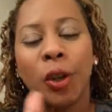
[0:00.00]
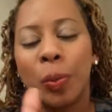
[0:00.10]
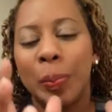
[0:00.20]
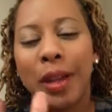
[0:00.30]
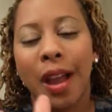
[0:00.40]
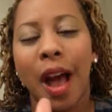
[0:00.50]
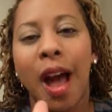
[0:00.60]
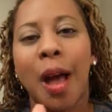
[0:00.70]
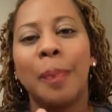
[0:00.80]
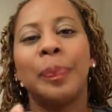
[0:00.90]
goop and
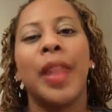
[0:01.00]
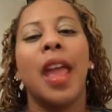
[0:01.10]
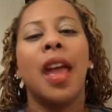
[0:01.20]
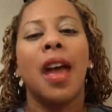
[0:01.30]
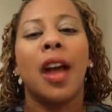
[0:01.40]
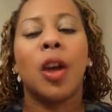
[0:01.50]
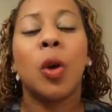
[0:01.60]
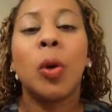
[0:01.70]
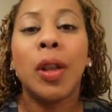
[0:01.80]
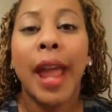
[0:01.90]
gob,
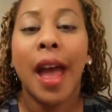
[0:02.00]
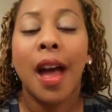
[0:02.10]
cool